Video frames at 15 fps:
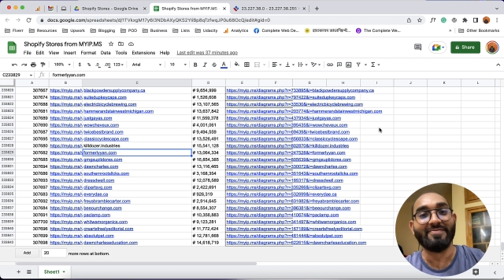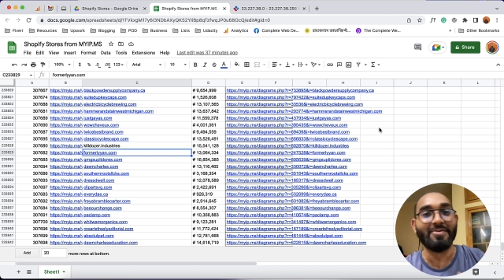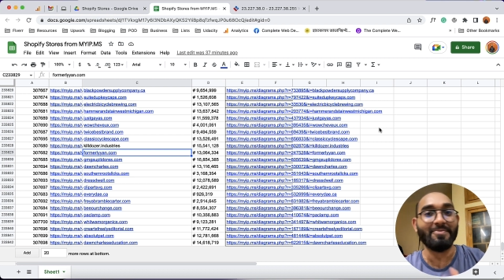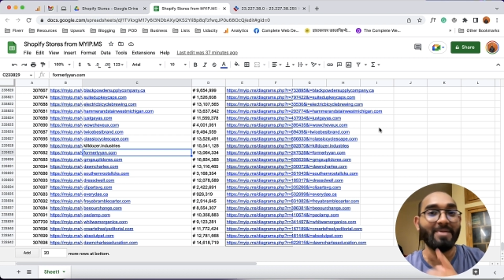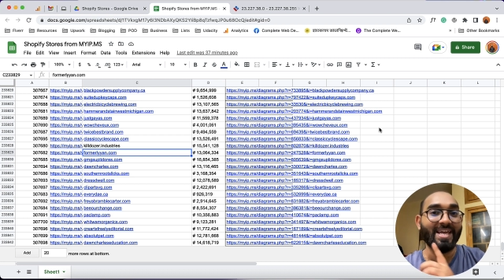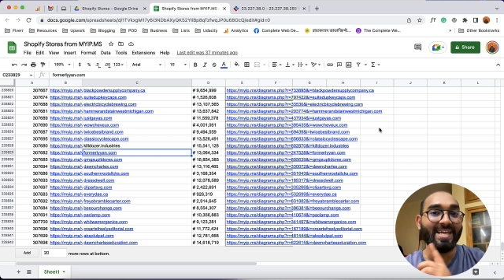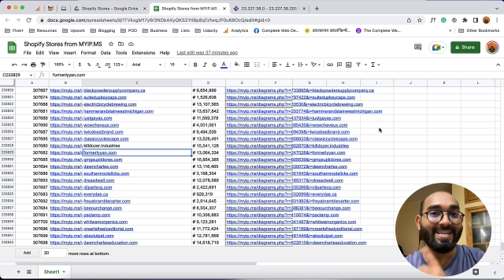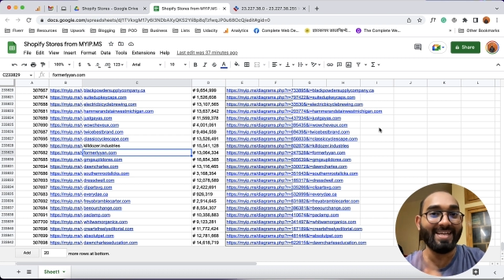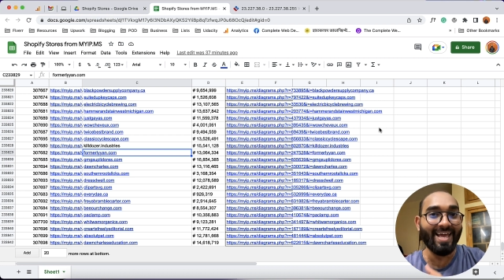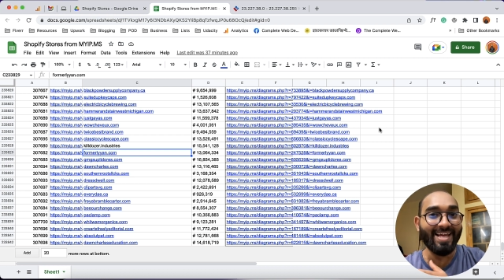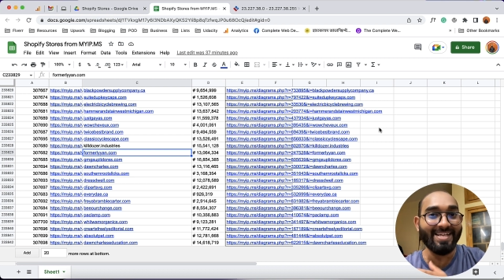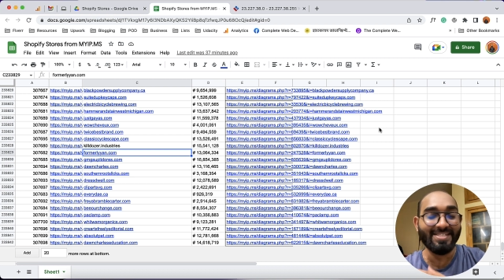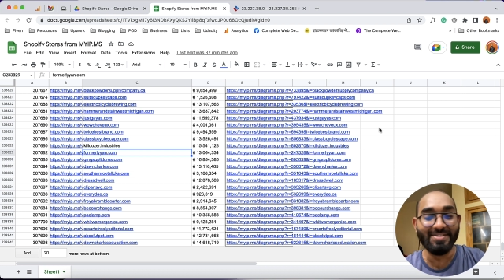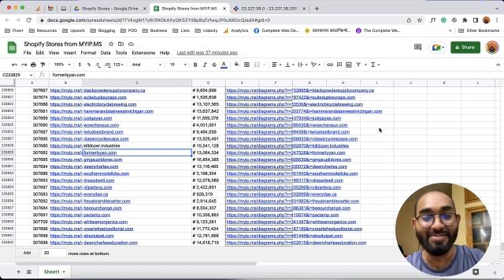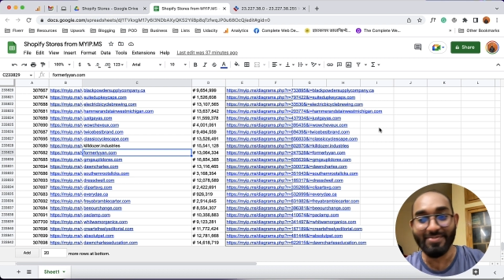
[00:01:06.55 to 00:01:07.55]
for my
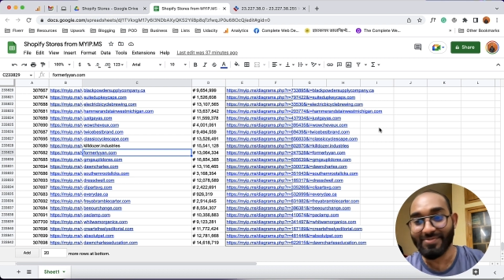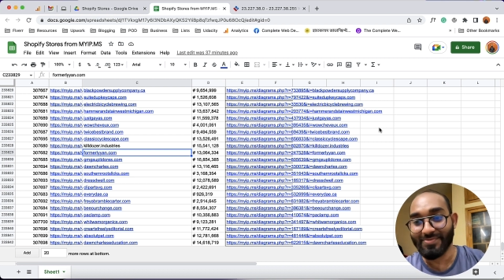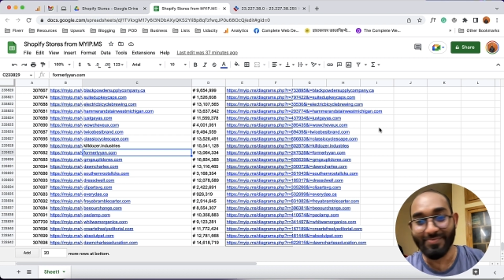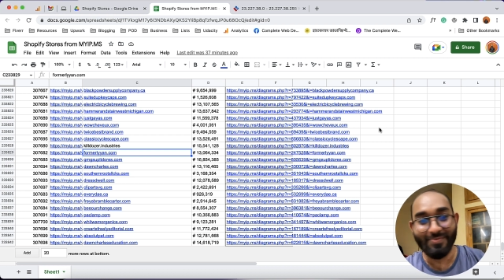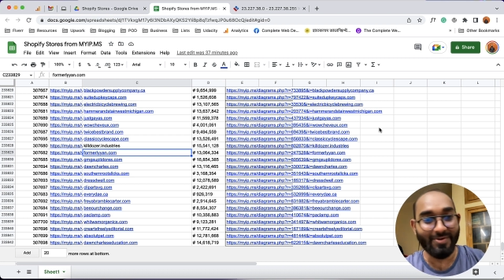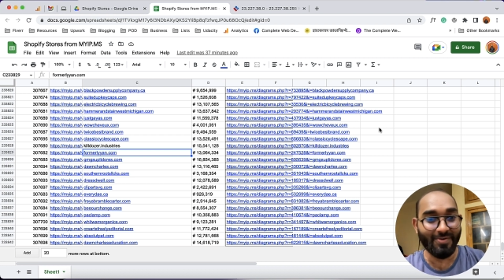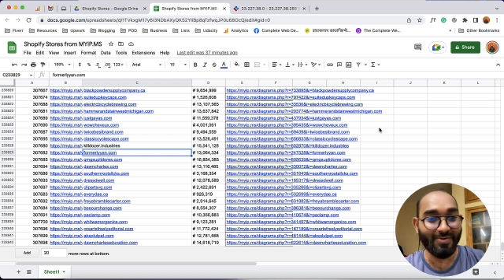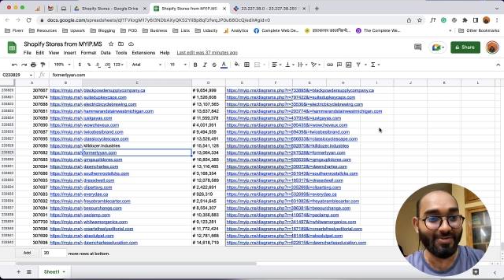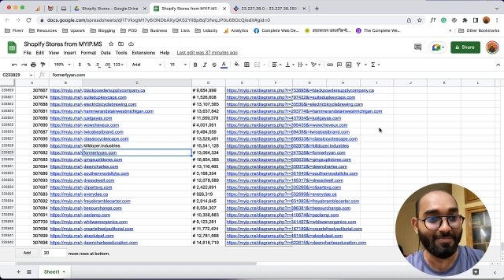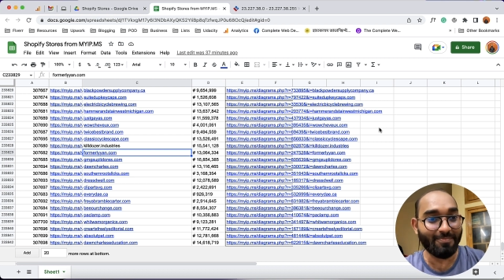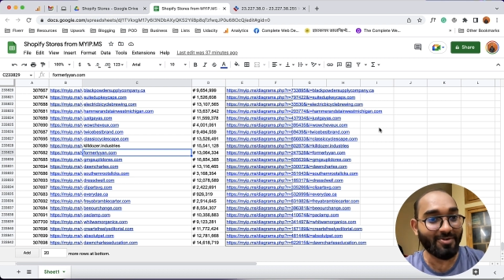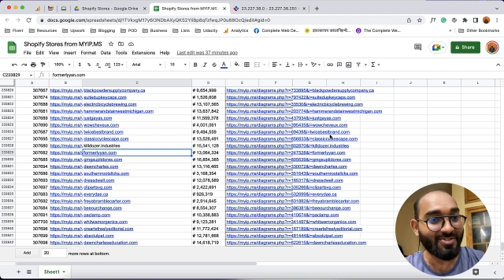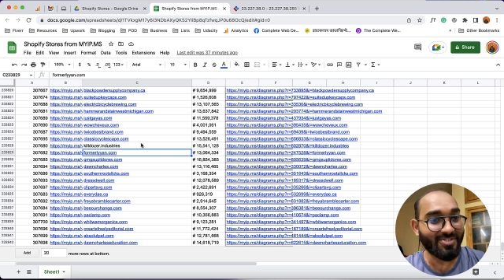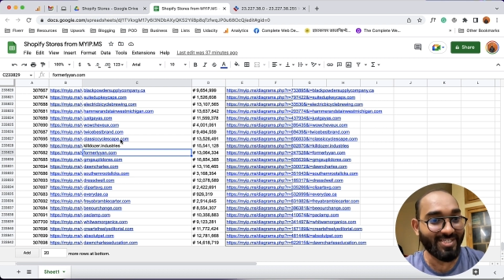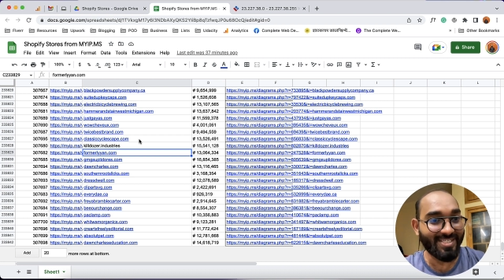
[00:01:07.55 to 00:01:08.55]
clients use who are going to
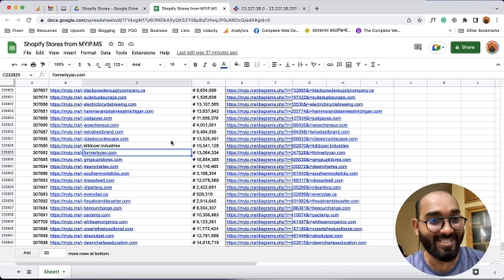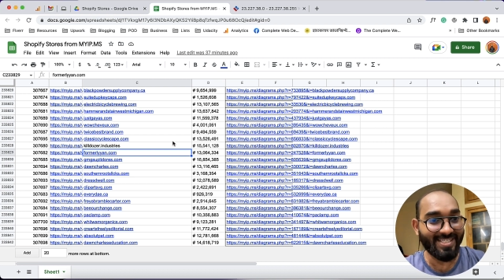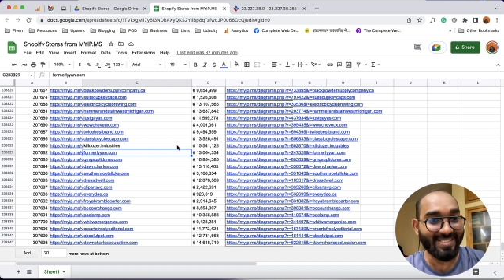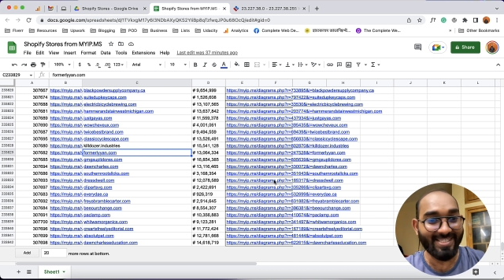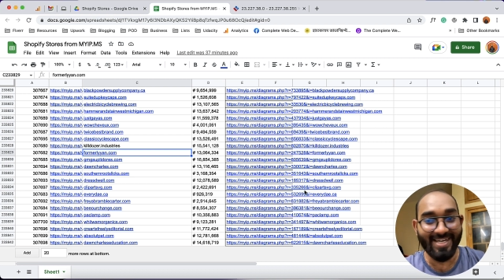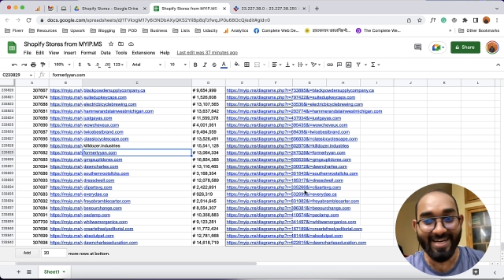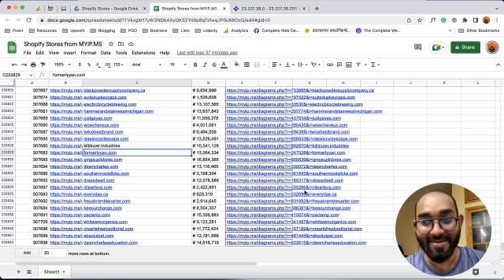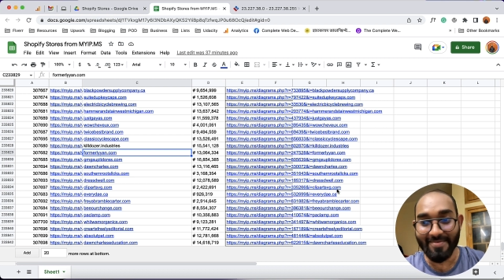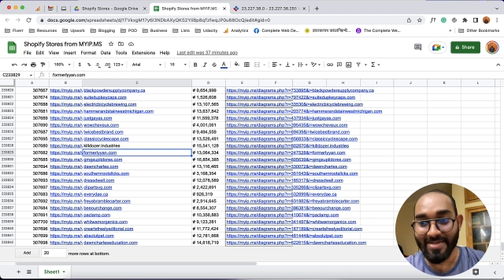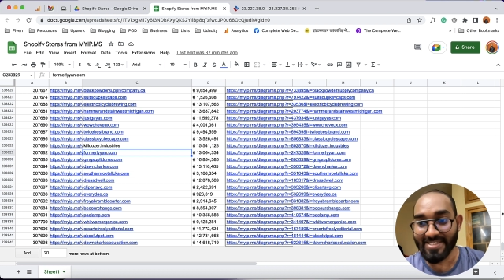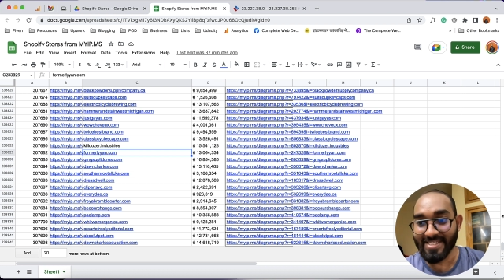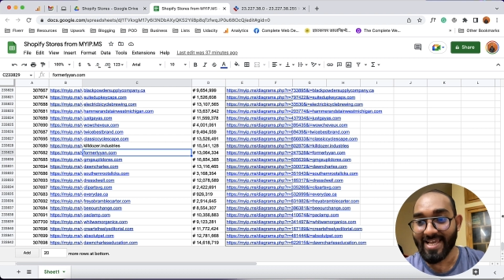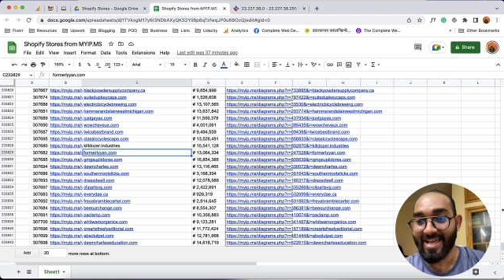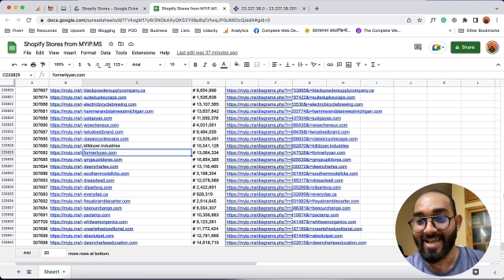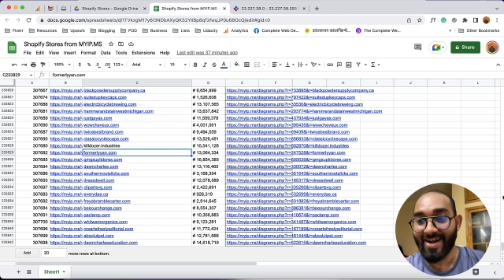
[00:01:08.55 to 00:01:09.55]
purchase this
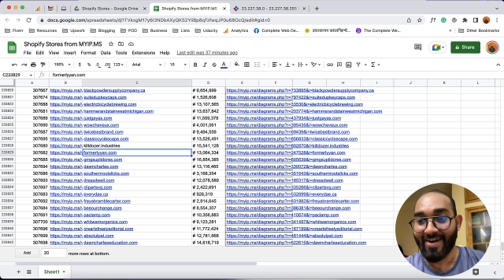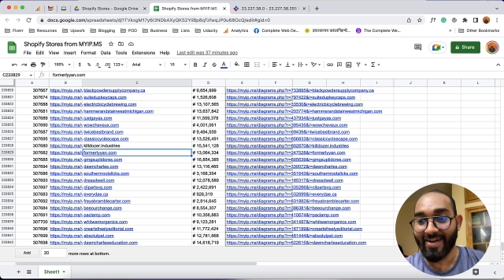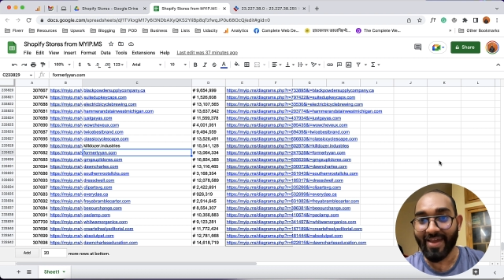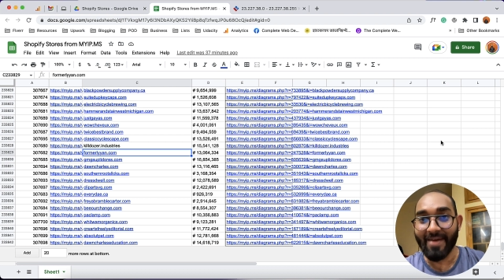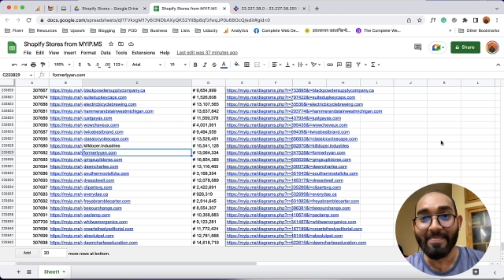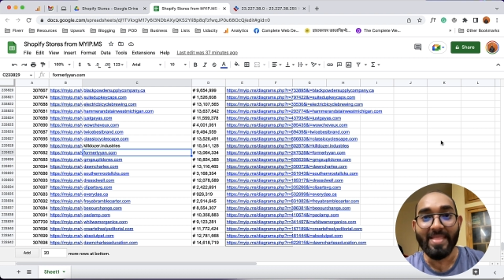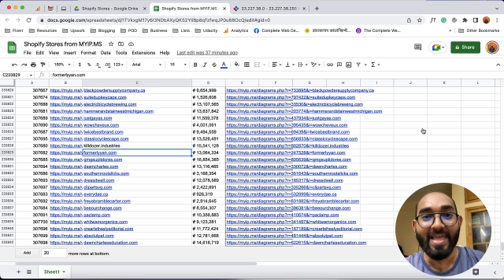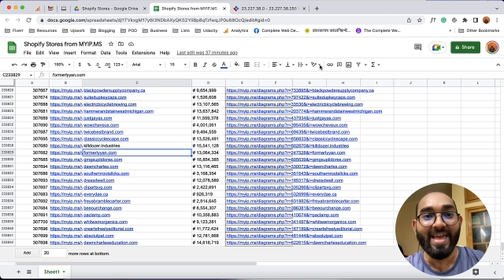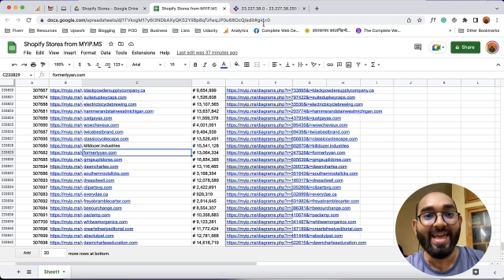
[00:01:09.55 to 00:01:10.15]
database okay